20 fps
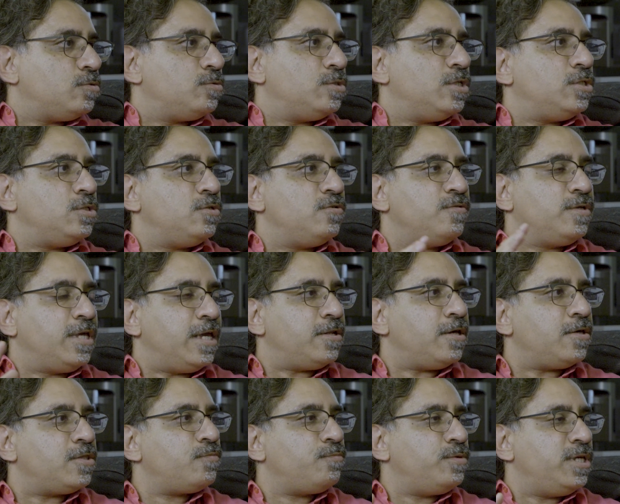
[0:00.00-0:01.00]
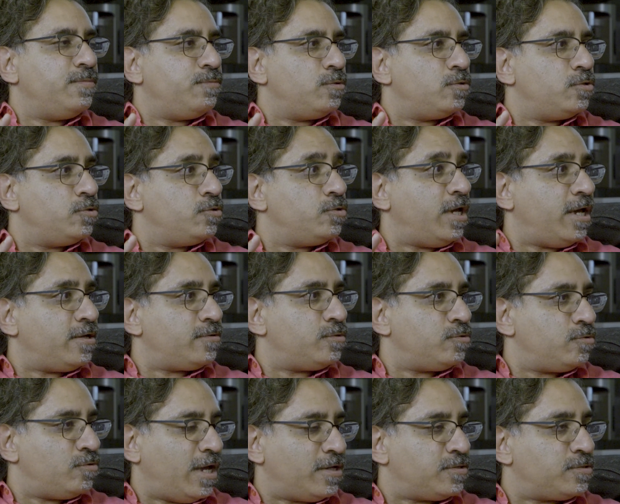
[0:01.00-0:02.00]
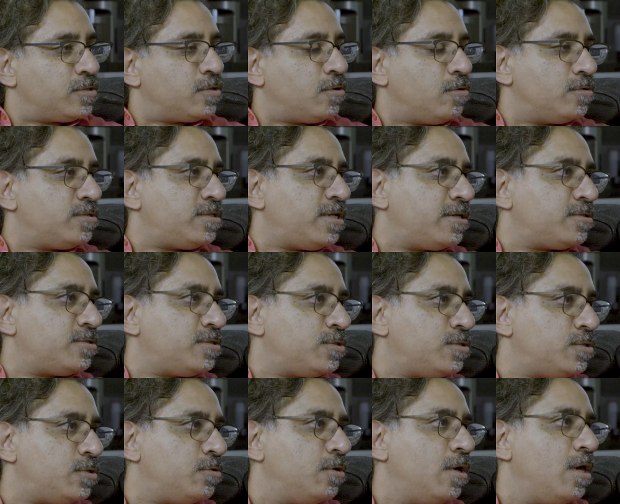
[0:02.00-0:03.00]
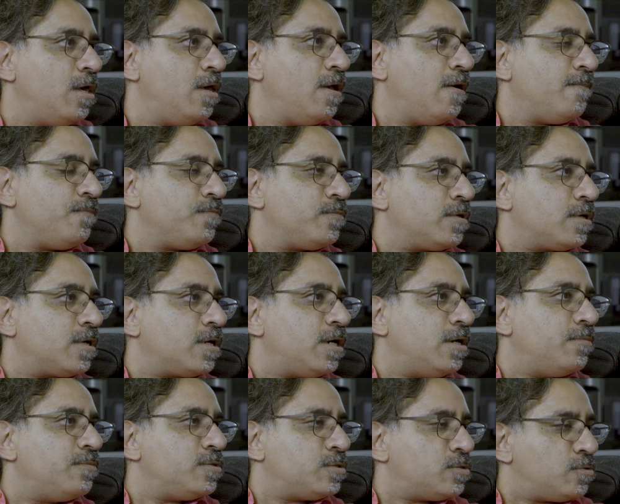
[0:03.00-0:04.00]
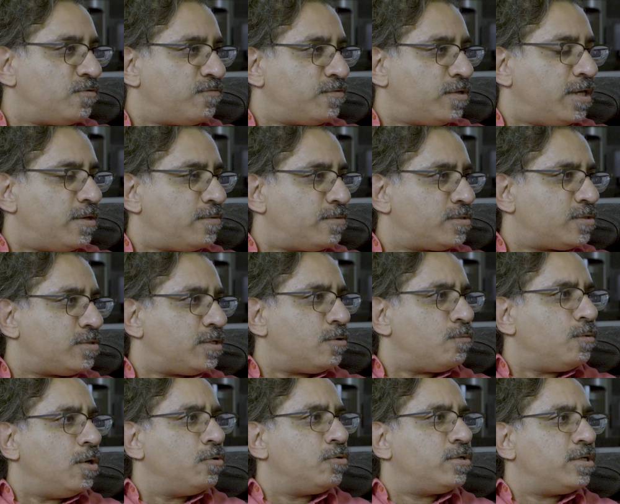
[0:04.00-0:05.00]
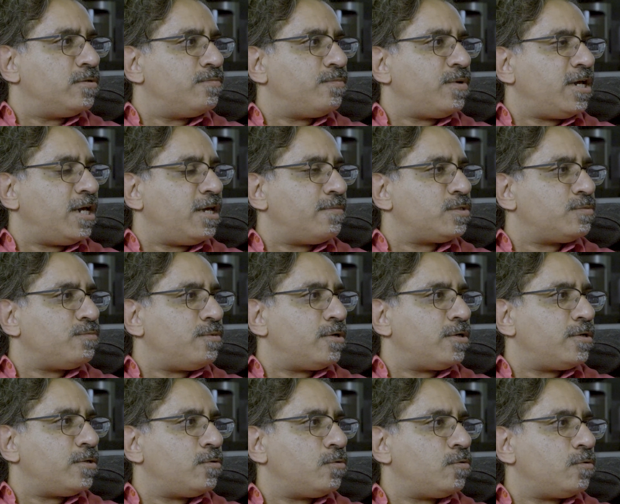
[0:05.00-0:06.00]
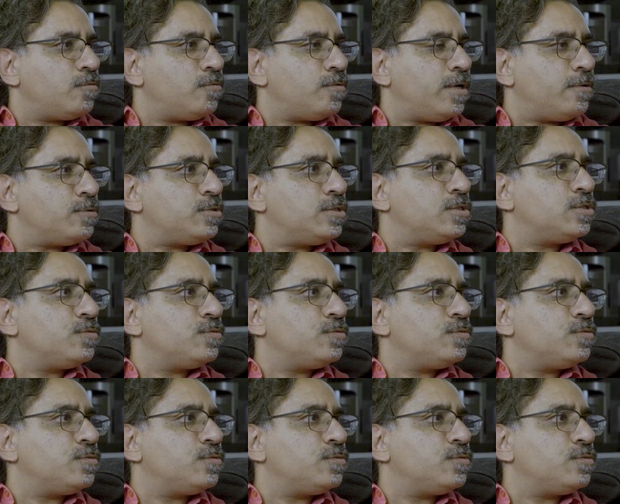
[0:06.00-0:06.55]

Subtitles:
Did you get other people who hadn't contacted you come and sort of get awoken perhaps by your rousing